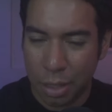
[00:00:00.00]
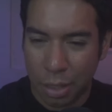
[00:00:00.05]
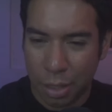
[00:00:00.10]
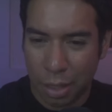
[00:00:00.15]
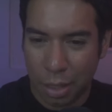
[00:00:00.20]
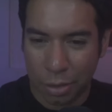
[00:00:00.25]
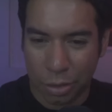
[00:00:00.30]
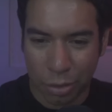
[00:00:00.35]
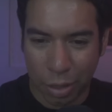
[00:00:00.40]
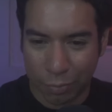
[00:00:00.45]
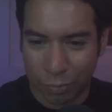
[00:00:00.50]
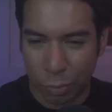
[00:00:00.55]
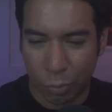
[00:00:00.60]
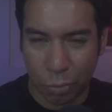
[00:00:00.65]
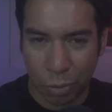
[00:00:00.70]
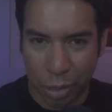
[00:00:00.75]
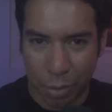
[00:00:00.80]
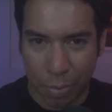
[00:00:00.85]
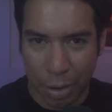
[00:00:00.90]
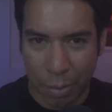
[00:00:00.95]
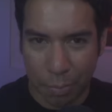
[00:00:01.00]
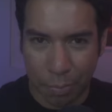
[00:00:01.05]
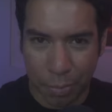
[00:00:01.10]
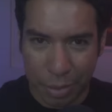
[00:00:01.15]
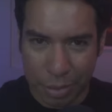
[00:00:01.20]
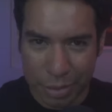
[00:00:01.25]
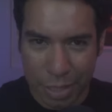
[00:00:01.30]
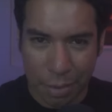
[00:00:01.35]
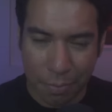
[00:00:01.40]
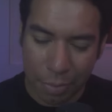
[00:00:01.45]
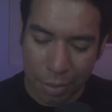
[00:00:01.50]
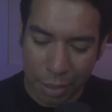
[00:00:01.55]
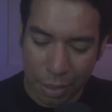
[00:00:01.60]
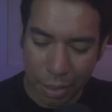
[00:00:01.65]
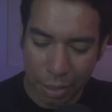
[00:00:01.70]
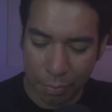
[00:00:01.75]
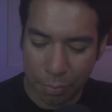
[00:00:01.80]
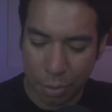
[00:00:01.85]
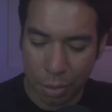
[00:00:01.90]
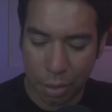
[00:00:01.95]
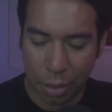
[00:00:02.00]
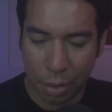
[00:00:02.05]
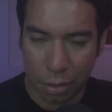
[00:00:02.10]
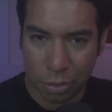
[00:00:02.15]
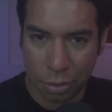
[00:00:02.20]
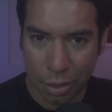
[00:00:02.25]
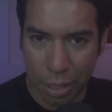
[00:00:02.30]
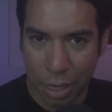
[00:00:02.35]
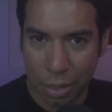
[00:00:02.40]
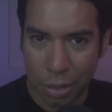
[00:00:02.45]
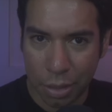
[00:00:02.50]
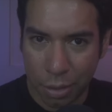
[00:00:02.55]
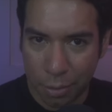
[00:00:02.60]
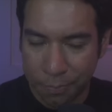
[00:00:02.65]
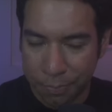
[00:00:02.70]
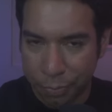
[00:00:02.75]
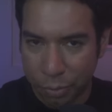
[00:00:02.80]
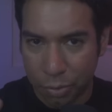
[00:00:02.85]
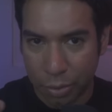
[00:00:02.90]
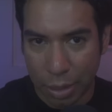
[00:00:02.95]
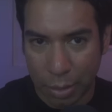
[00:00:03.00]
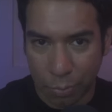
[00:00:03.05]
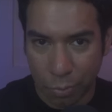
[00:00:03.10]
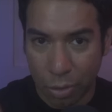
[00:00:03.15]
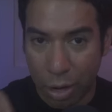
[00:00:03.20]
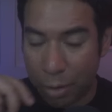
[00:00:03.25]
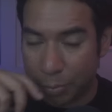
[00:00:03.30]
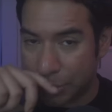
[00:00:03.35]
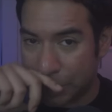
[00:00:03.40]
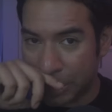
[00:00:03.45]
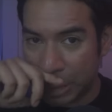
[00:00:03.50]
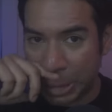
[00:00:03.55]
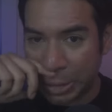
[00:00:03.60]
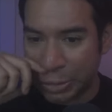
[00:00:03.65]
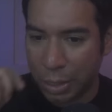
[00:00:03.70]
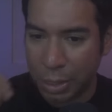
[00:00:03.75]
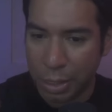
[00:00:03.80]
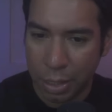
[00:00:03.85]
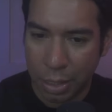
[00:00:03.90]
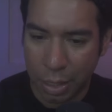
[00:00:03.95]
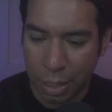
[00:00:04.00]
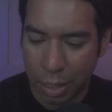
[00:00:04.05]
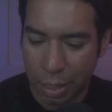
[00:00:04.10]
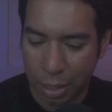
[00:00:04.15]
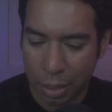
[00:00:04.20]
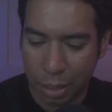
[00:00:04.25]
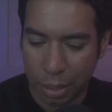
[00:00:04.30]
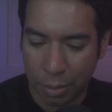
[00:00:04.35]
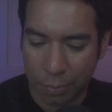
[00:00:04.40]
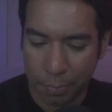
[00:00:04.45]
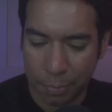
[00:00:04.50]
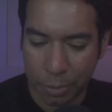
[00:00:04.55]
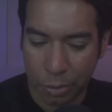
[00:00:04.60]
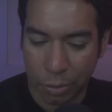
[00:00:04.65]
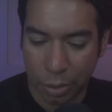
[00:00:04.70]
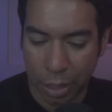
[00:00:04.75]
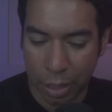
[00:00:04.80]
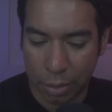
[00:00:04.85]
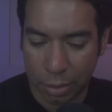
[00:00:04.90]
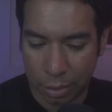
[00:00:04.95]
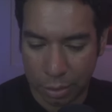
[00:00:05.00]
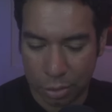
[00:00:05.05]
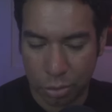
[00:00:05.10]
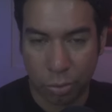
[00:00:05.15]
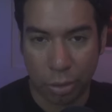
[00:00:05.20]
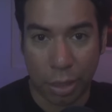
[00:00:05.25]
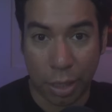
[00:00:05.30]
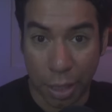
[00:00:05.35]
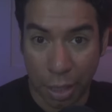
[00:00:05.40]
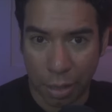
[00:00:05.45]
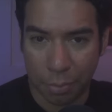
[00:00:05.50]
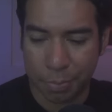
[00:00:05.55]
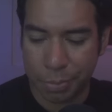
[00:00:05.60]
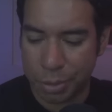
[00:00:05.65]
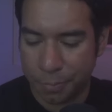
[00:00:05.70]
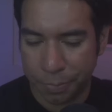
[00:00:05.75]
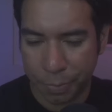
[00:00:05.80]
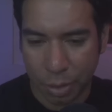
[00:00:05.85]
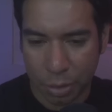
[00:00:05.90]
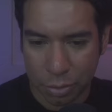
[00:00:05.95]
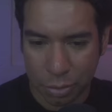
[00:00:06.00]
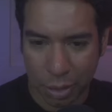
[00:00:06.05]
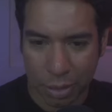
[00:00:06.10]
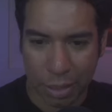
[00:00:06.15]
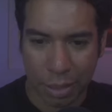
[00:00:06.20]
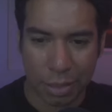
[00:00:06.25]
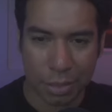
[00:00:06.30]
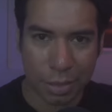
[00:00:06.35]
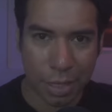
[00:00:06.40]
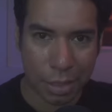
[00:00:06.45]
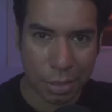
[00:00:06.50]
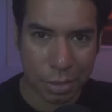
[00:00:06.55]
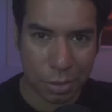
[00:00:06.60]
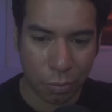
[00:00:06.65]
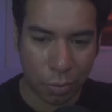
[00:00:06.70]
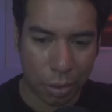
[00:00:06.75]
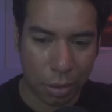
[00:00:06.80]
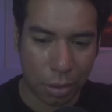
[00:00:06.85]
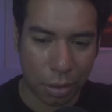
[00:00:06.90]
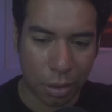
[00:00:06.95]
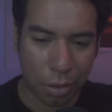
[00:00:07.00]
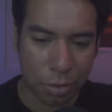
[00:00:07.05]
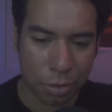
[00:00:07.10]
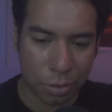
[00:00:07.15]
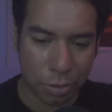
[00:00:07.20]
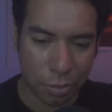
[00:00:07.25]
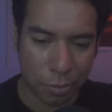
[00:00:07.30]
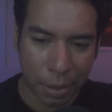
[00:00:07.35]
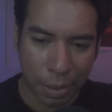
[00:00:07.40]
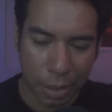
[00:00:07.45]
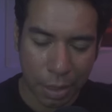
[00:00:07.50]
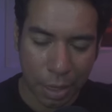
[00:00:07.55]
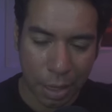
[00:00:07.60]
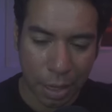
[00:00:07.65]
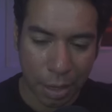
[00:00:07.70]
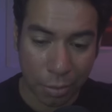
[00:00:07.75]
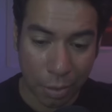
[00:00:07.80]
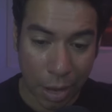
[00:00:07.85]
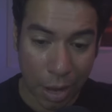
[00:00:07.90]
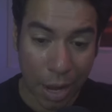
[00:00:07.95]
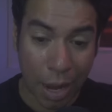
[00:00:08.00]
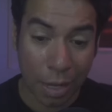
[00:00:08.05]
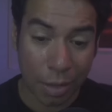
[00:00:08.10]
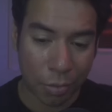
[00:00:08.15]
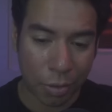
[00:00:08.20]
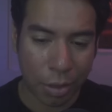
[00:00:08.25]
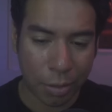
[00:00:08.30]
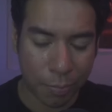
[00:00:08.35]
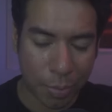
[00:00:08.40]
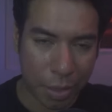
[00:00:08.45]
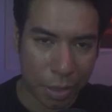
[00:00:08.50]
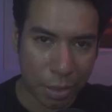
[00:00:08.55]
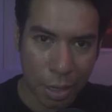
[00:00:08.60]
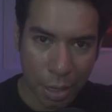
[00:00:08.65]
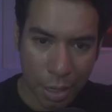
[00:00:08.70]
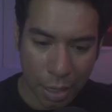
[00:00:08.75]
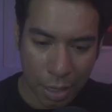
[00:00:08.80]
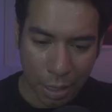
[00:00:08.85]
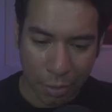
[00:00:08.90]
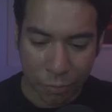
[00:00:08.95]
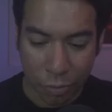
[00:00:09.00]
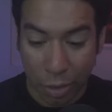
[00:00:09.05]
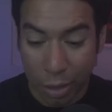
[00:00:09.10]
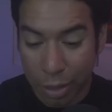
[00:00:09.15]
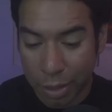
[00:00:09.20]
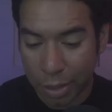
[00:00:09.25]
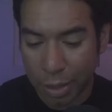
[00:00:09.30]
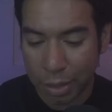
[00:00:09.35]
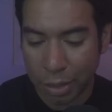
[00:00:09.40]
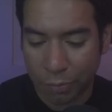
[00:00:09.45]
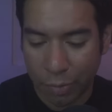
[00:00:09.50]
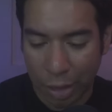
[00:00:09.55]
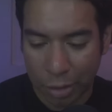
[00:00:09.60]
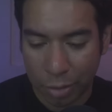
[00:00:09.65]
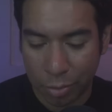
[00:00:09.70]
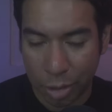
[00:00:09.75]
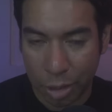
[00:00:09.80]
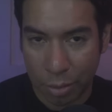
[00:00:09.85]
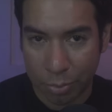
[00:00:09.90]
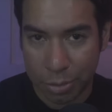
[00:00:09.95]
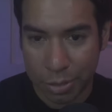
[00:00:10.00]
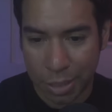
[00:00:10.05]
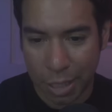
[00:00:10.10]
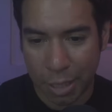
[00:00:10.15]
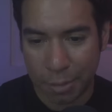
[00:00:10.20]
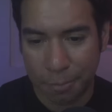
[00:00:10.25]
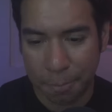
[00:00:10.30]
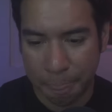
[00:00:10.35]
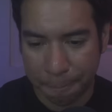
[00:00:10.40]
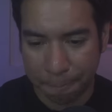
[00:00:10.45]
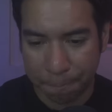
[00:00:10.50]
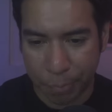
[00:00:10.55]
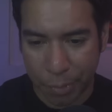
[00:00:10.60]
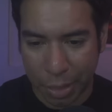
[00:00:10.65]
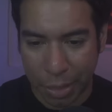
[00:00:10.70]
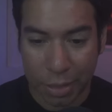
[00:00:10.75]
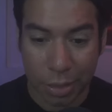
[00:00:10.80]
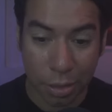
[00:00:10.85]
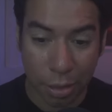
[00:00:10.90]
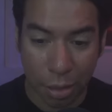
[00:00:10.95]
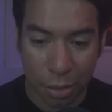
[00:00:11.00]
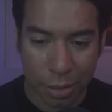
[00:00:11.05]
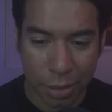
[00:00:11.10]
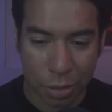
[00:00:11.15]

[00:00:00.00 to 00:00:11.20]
Uh, you don't have to worry about assembling and putting it all together you get more options um, you get three cups so i think it's, that's the way to go so I, uh, I highly recommend if you are going to get the vacuum cup set get the all day